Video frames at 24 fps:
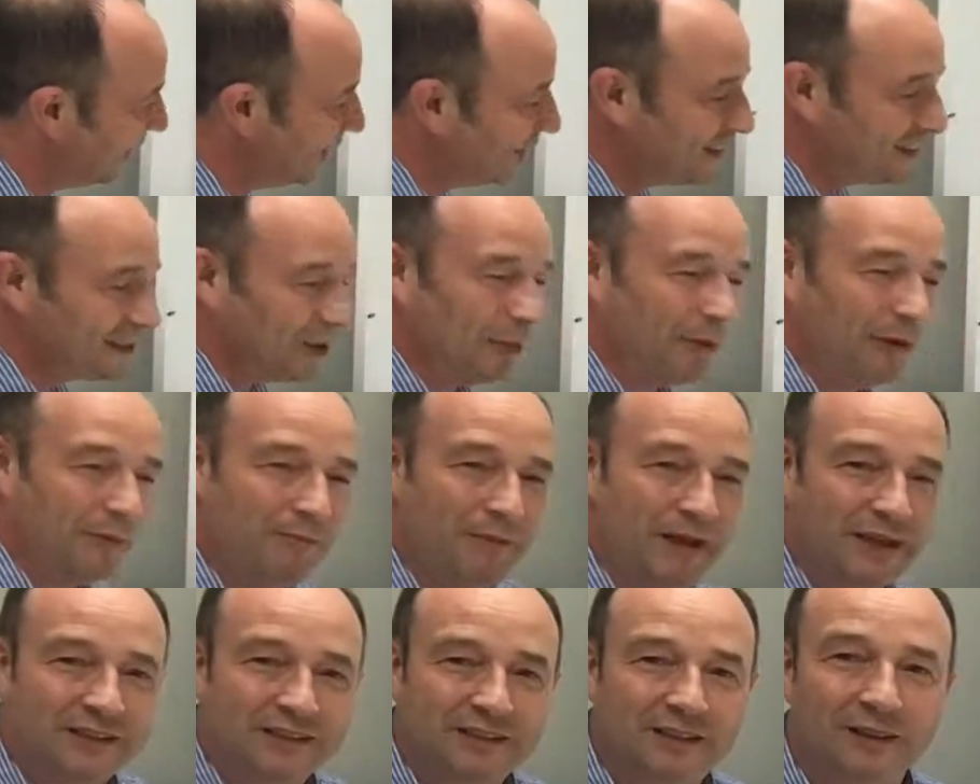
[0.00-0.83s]
So we'll
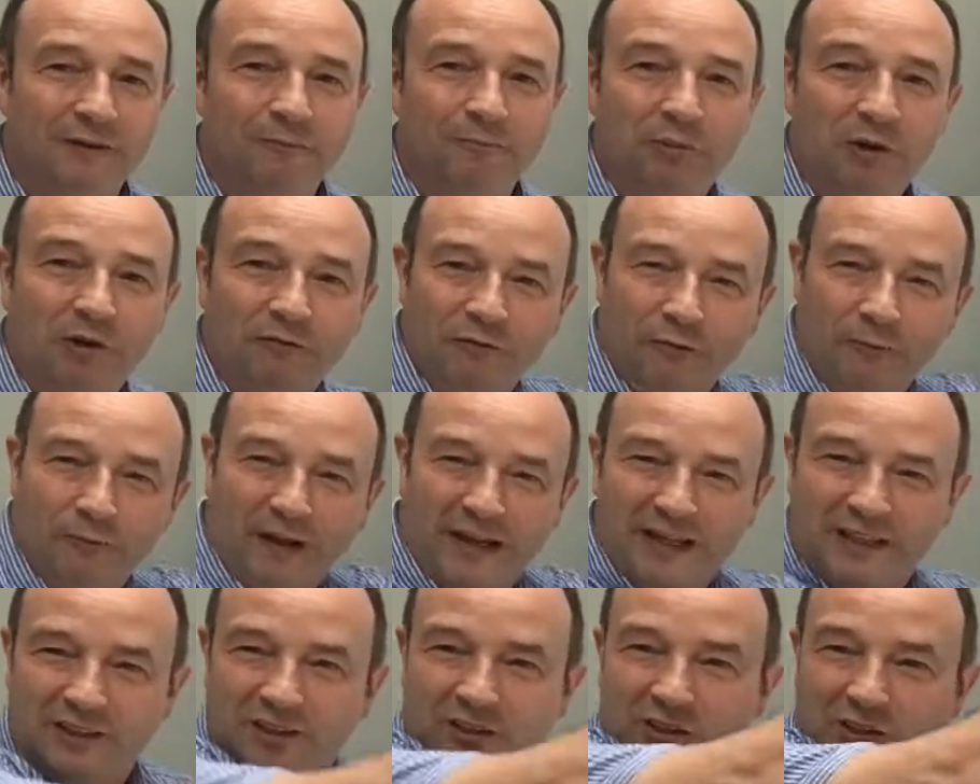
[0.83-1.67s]
make the puffin
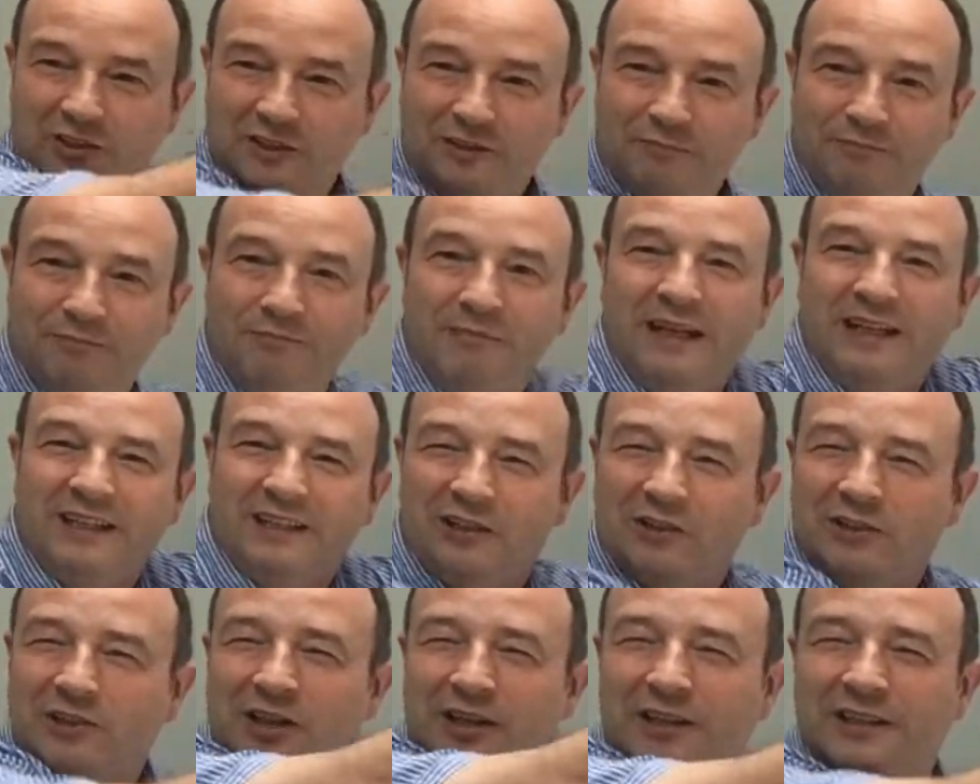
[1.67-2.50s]
make it
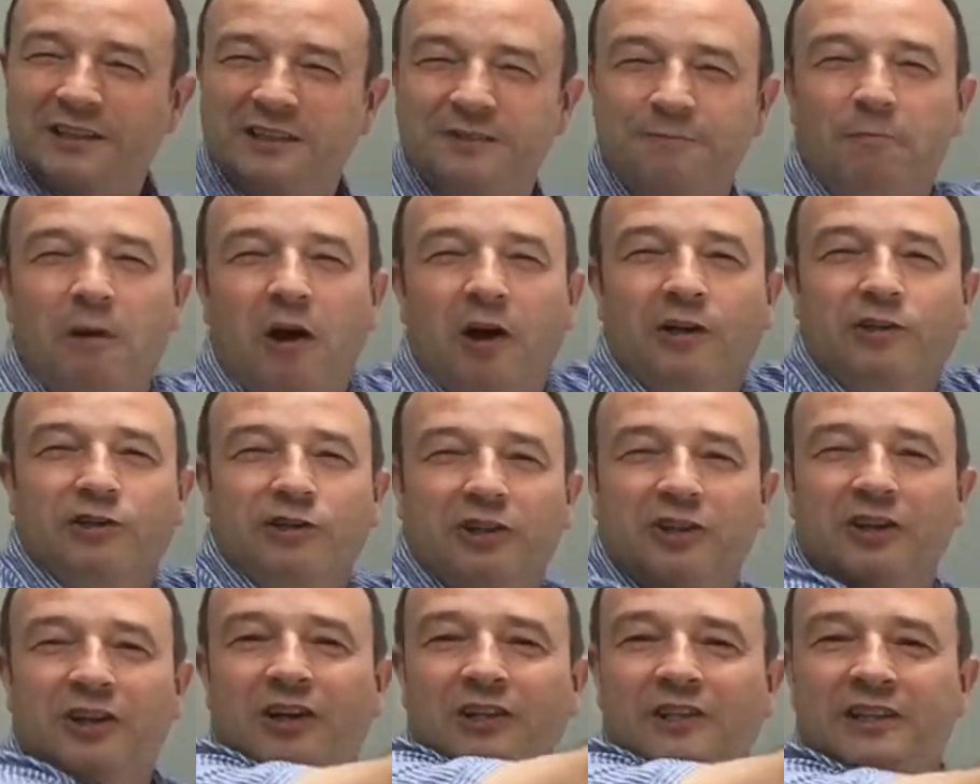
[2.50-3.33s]
look like it's
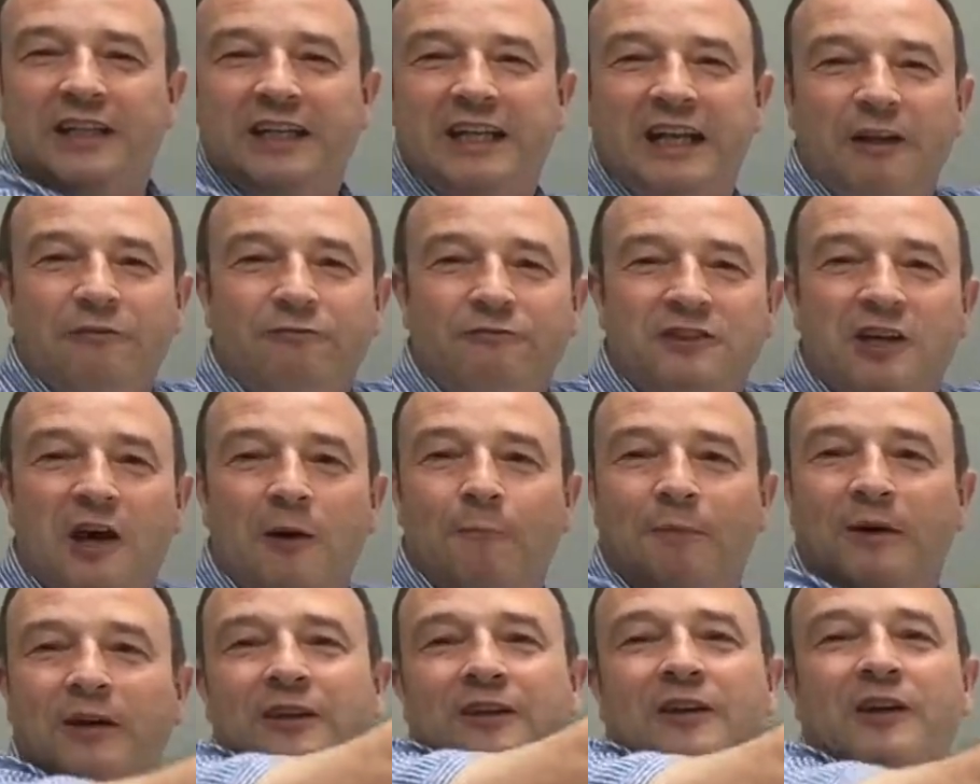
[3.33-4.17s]
marching along the cliff
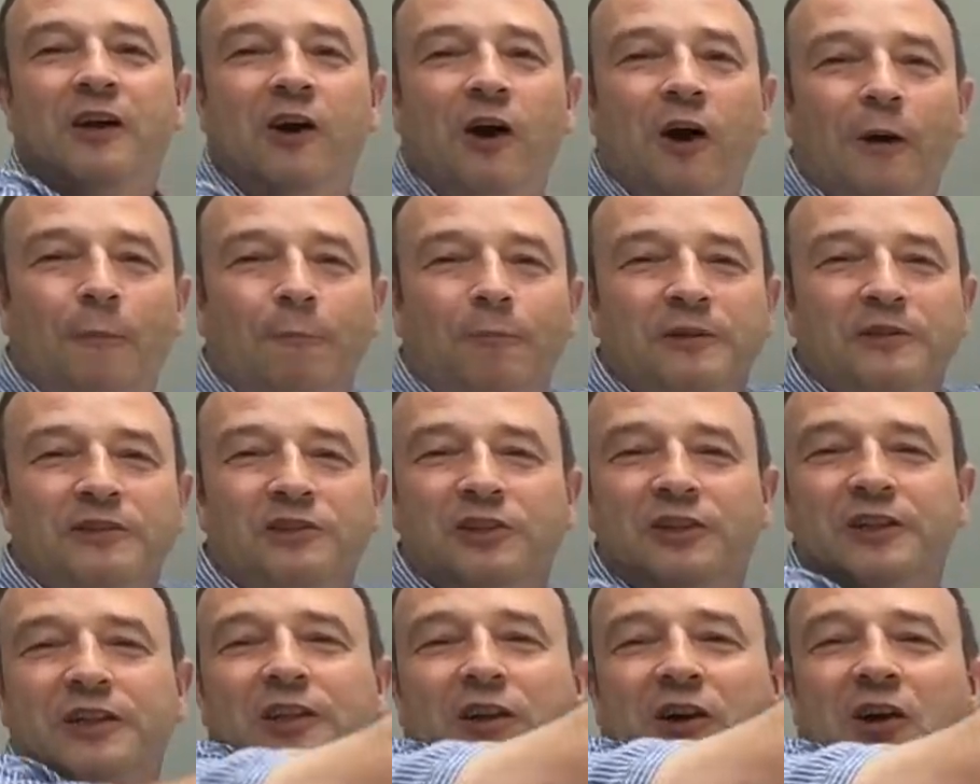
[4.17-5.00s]
top up in
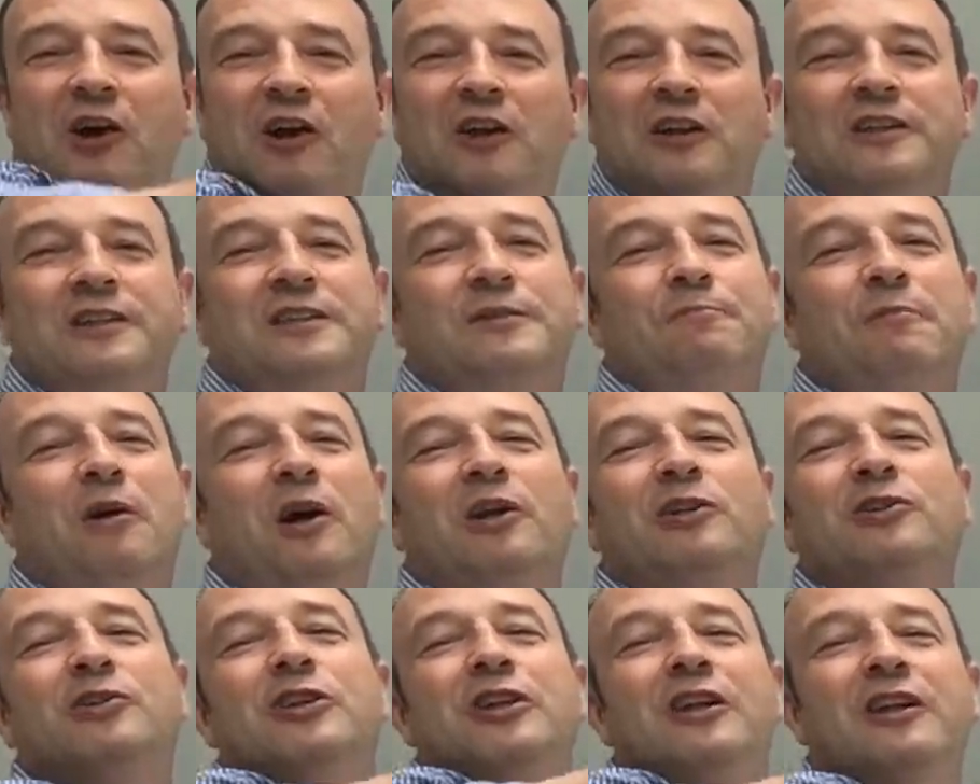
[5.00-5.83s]
Donegal. It's
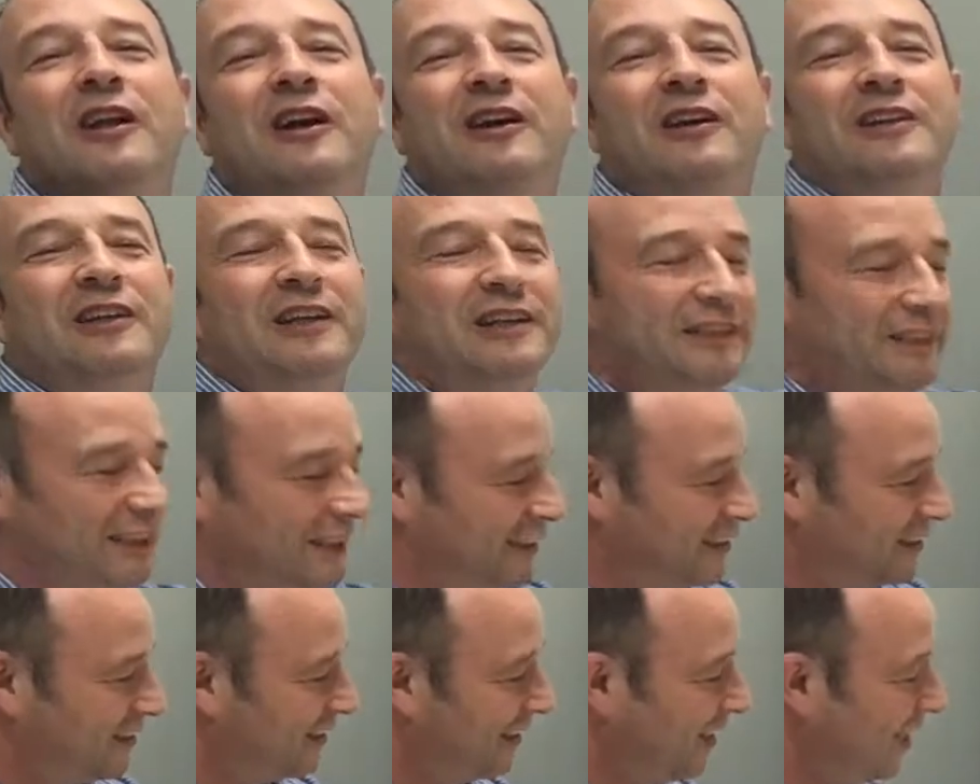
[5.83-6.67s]
marching along like
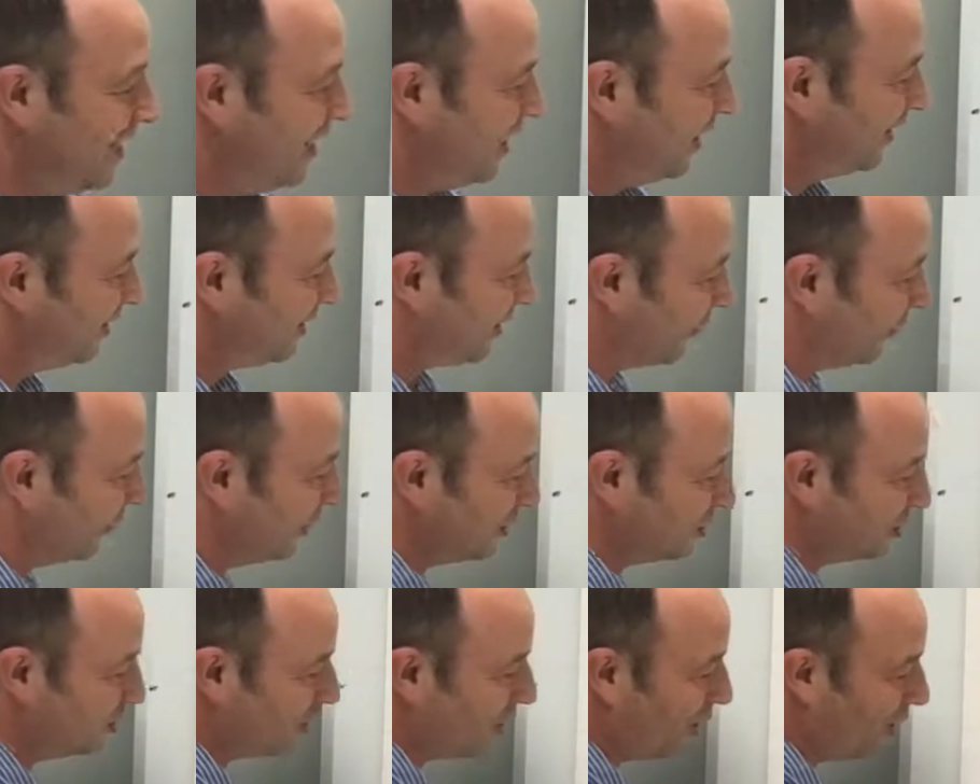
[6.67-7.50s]
this. So we'll
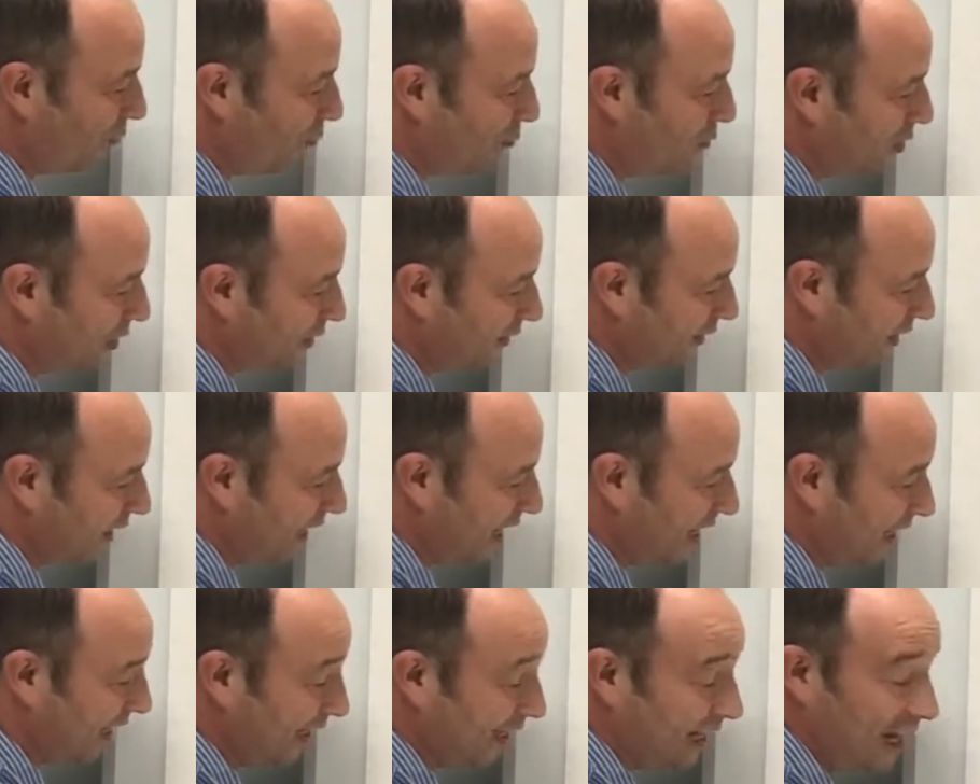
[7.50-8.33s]
draw one
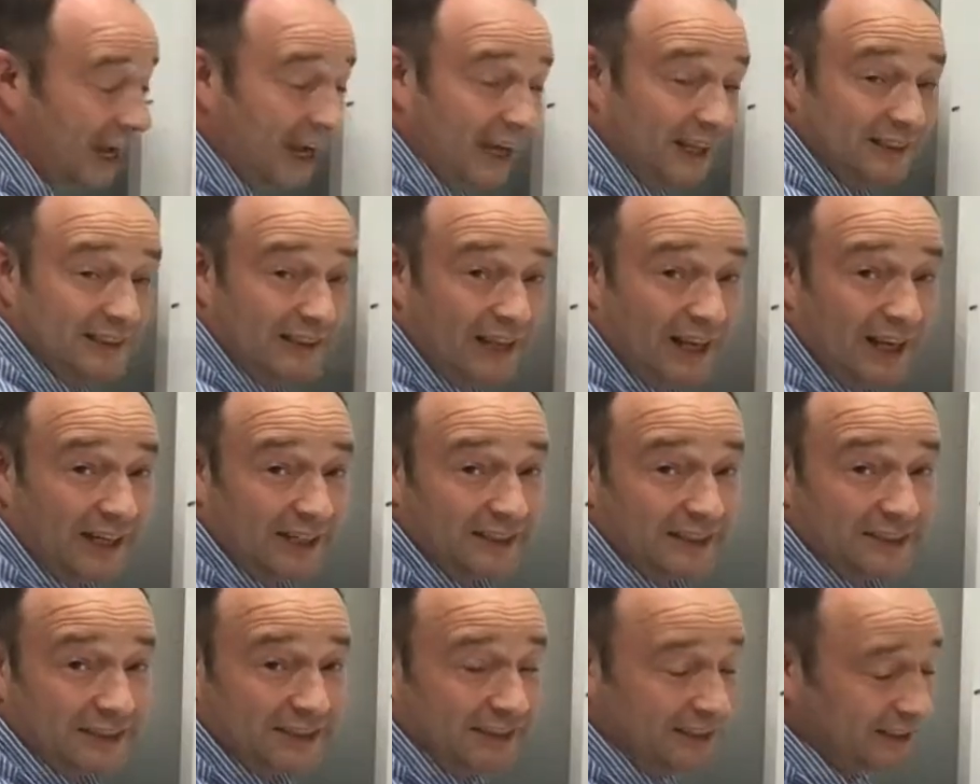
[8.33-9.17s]
leg, and the leg
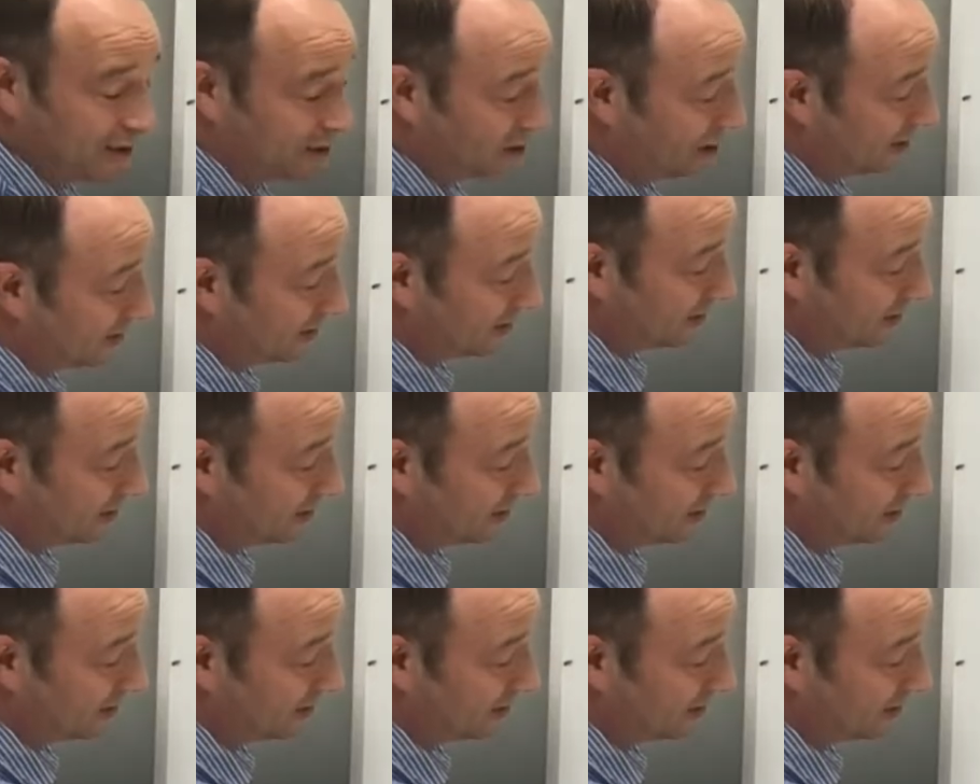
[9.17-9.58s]
is easy to draw. It's